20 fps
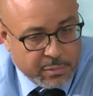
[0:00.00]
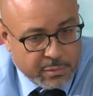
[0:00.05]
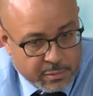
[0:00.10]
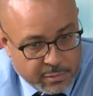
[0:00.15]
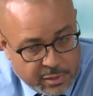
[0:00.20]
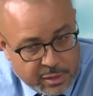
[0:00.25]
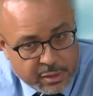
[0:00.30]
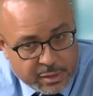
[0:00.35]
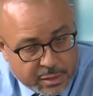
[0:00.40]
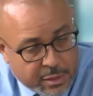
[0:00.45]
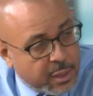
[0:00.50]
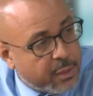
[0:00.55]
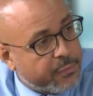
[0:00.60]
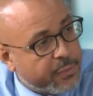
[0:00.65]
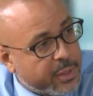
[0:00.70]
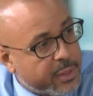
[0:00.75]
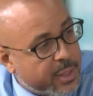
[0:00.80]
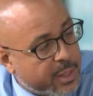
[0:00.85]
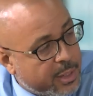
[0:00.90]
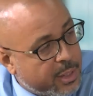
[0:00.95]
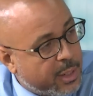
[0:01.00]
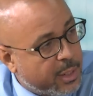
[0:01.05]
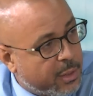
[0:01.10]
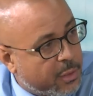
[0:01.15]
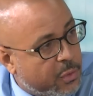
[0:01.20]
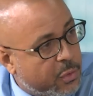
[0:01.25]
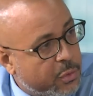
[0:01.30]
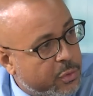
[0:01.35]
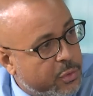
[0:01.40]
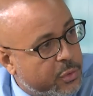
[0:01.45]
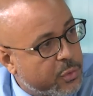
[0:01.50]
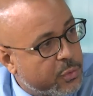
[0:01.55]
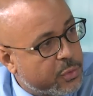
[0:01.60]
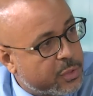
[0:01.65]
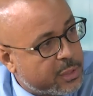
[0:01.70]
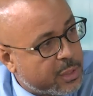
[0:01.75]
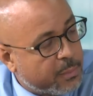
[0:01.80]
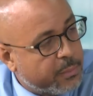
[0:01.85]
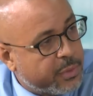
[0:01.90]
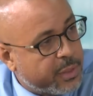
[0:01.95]
discovered that he could do
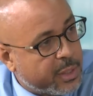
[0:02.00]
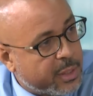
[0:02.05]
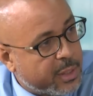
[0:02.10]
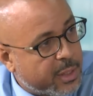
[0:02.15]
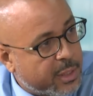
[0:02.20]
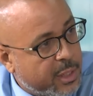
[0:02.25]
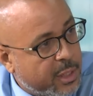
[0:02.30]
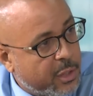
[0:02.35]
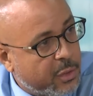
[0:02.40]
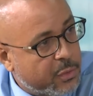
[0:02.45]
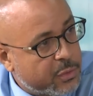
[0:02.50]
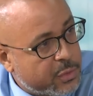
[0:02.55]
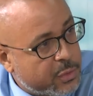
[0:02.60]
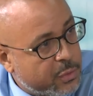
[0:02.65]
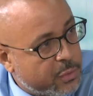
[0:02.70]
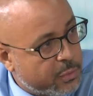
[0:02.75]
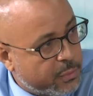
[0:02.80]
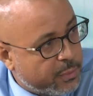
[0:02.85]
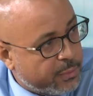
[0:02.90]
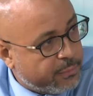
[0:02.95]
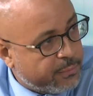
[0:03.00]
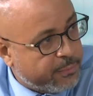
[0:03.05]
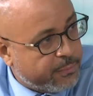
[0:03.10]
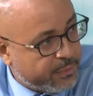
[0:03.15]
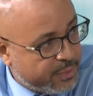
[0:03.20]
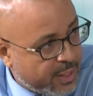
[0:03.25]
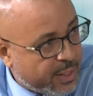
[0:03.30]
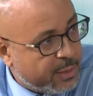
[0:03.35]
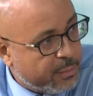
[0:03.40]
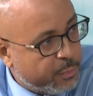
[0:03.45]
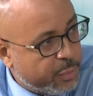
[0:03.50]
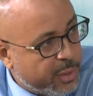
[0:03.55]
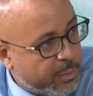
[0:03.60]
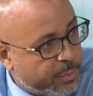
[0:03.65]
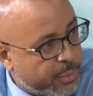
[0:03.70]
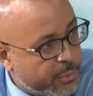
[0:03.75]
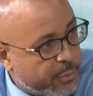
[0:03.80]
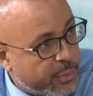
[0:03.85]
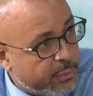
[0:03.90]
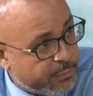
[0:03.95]
something that he used to do with 10
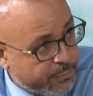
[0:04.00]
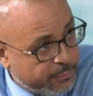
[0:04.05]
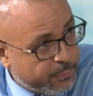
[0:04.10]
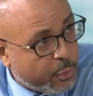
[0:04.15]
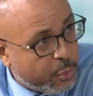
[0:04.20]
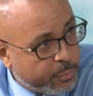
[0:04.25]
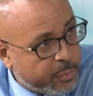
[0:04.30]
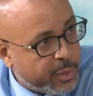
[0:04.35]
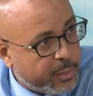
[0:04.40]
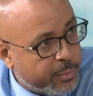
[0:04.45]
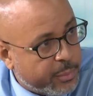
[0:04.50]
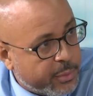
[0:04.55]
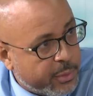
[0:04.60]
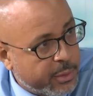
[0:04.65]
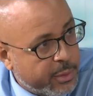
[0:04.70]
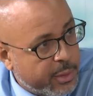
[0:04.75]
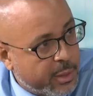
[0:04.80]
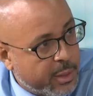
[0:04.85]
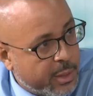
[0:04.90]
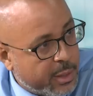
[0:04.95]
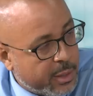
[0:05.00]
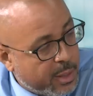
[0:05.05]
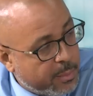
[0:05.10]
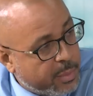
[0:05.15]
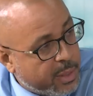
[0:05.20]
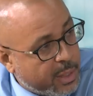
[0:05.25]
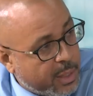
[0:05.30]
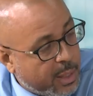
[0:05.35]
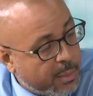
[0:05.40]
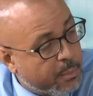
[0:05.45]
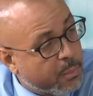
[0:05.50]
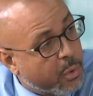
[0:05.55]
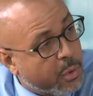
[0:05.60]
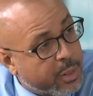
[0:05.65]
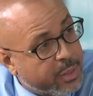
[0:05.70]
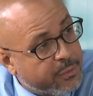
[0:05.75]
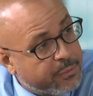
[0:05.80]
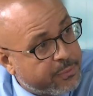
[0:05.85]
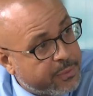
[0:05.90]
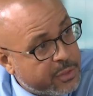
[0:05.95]
people, with 4 people. They became more
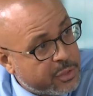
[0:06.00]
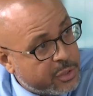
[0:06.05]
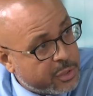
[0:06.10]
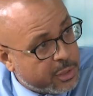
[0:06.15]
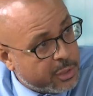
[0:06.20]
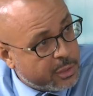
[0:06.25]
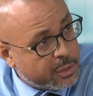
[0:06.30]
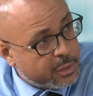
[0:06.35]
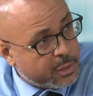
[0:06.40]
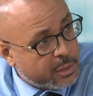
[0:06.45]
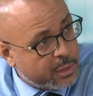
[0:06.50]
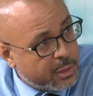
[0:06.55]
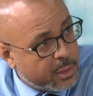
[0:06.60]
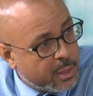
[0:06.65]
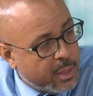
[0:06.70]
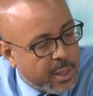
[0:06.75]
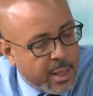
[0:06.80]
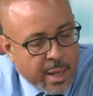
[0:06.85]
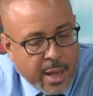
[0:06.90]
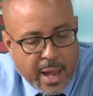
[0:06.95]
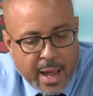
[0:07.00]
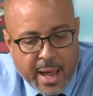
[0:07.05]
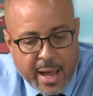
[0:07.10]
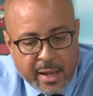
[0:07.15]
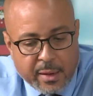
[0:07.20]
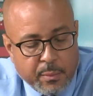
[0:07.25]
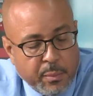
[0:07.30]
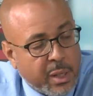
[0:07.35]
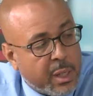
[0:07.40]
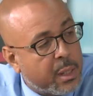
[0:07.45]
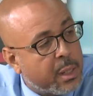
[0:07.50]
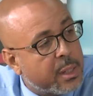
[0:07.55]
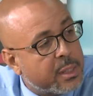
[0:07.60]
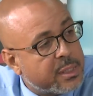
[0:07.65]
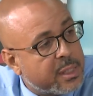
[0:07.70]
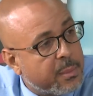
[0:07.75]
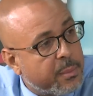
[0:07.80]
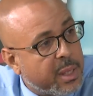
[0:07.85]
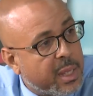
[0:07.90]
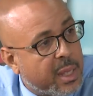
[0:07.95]
efficient. And because
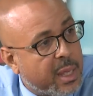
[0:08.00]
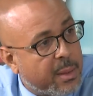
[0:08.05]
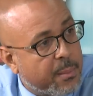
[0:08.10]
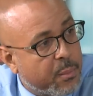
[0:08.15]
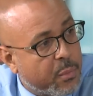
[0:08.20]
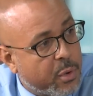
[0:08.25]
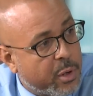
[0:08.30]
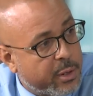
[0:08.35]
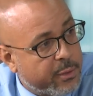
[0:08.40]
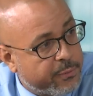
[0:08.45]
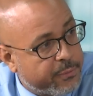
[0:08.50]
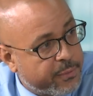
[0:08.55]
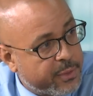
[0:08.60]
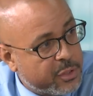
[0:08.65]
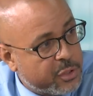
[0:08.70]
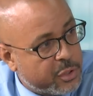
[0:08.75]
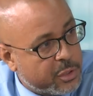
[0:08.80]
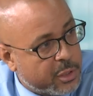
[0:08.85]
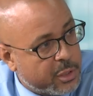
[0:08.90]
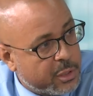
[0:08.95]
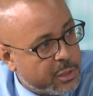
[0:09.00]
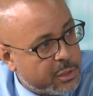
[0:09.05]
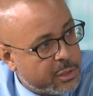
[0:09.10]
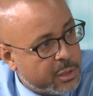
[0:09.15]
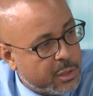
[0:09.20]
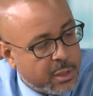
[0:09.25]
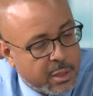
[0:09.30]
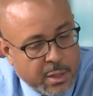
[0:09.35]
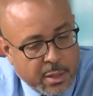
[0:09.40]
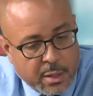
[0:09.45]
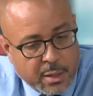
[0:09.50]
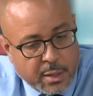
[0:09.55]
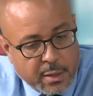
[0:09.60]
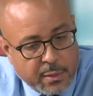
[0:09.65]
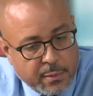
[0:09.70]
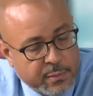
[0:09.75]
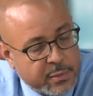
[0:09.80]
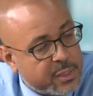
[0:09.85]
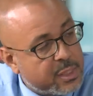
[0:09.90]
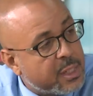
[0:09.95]
they became more efficient,
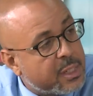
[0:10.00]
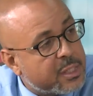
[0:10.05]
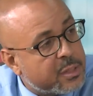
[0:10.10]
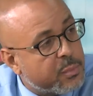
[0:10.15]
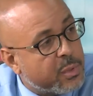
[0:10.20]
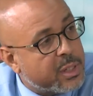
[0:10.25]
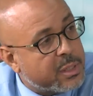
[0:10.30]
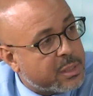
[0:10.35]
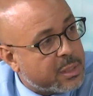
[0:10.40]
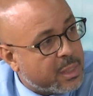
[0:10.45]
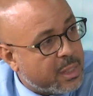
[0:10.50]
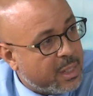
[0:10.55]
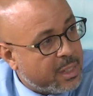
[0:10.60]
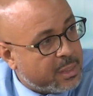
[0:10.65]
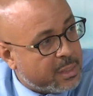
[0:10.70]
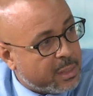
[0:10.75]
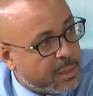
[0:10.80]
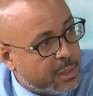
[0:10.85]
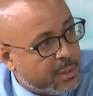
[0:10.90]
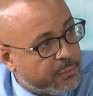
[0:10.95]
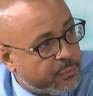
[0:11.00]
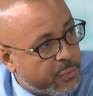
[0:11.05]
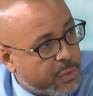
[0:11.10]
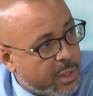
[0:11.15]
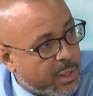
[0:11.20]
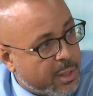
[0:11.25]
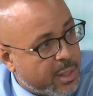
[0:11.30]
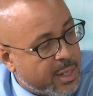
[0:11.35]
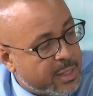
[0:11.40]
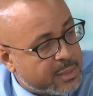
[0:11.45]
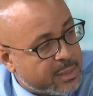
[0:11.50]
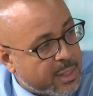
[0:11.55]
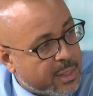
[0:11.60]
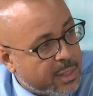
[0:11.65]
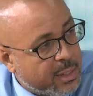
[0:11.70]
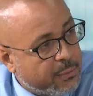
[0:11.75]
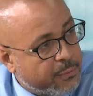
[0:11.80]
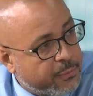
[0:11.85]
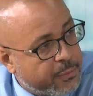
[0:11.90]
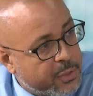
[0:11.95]
6 months later, they've realized
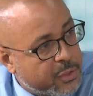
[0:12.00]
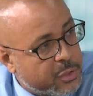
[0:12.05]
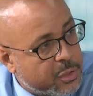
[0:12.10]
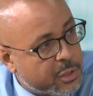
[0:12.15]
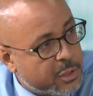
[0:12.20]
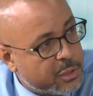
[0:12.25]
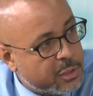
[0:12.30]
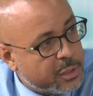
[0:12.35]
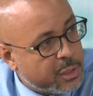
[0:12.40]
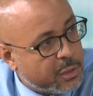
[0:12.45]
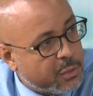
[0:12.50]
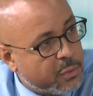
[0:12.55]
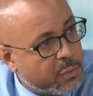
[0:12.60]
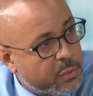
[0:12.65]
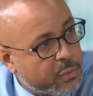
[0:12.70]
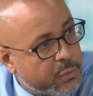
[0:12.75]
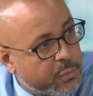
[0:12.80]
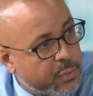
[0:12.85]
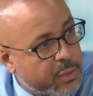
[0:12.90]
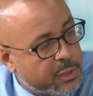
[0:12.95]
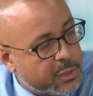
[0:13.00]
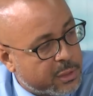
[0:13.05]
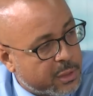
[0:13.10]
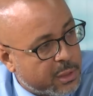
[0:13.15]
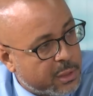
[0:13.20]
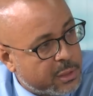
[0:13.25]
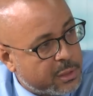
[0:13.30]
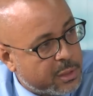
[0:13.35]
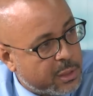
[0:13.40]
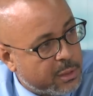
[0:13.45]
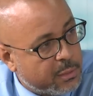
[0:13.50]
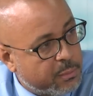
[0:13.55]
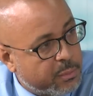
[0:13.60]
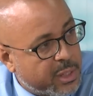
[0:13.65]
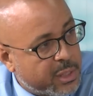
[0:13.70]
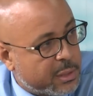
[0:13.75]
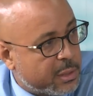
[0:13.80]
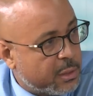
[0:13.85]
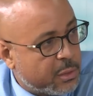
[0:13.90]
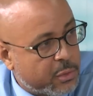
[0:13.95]
that efficiency could result in
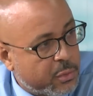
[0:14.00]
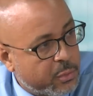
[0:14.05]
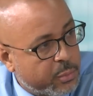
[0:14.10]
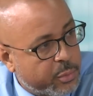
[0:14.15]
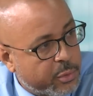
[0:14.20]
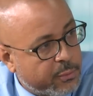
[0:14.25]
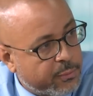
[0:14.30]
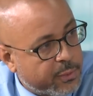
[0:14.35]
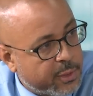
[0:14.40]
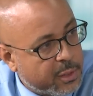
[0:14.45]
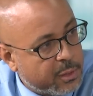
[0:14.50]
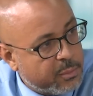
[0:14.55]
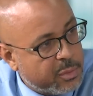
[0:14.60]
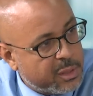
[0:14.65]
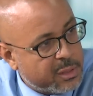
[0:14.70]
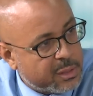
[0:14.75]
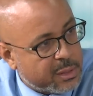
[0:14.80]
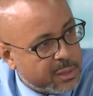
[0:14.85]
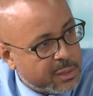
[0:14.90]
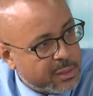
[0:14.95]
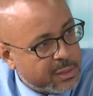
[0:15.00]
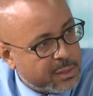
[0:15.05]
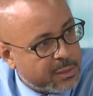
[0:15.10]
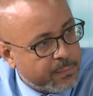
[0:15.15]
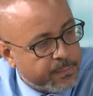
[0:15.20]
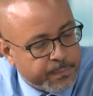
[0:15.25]
better throughput for their business.